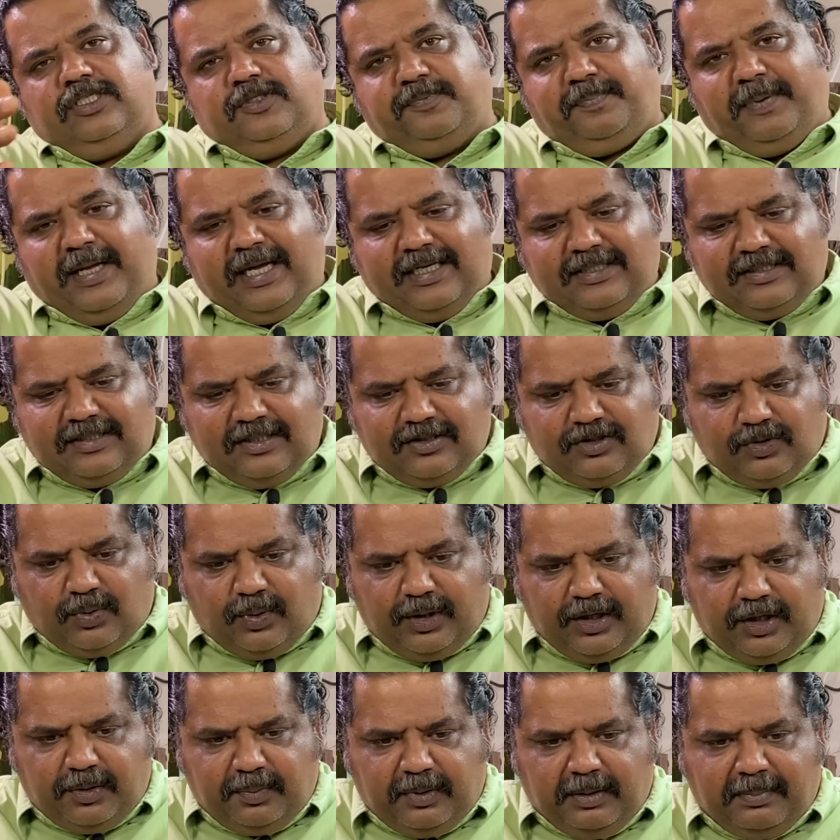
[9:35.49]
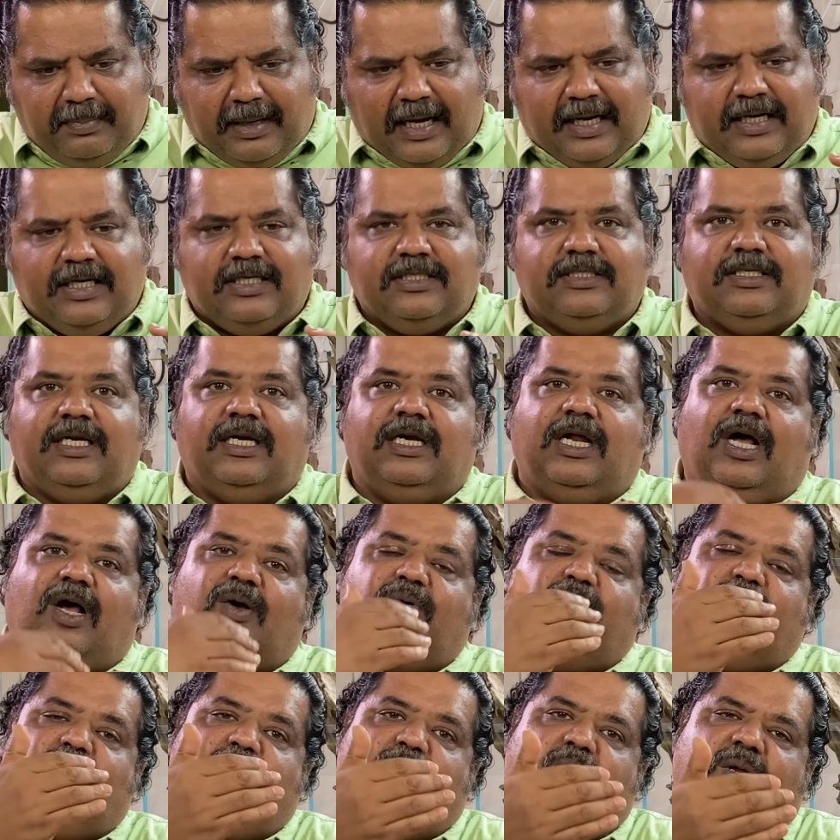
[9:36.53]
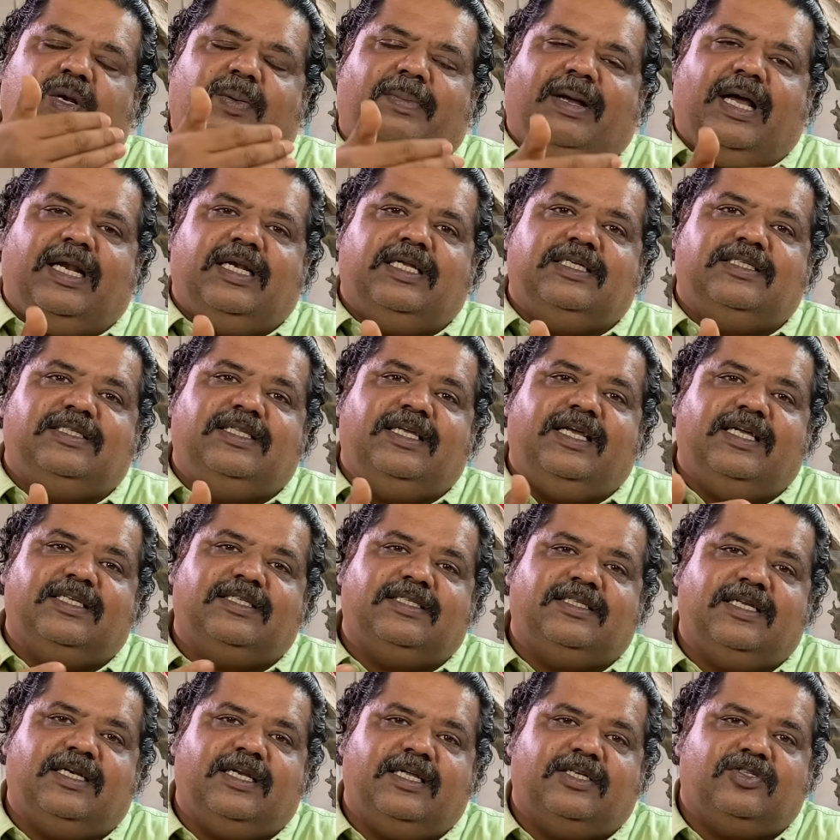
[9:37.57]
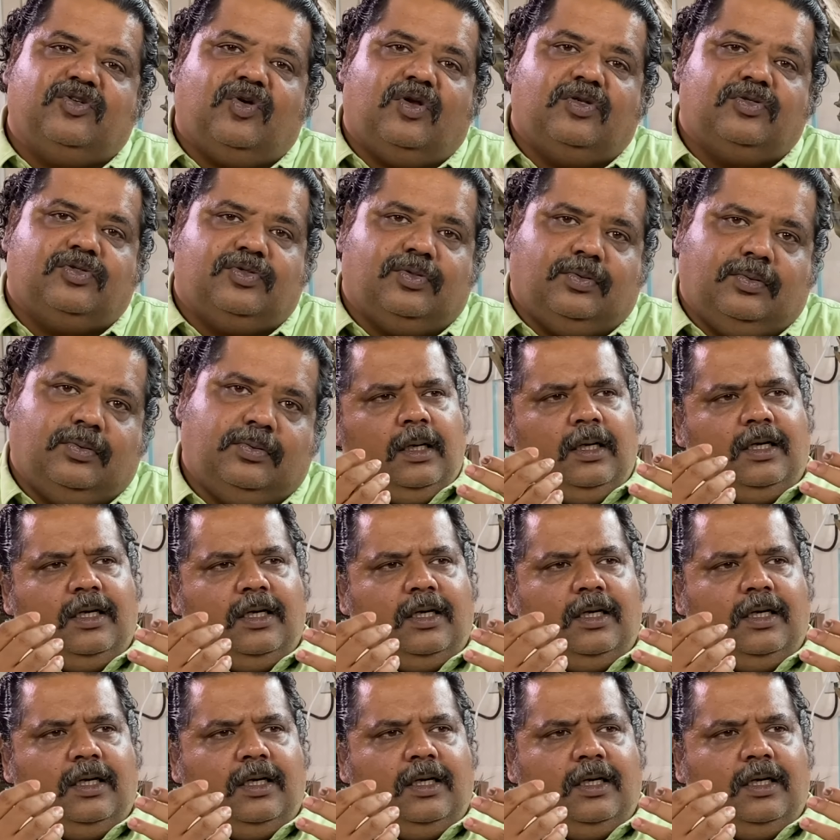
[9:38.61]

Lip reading: space is going to be managed and how you will manage the aesthetics also.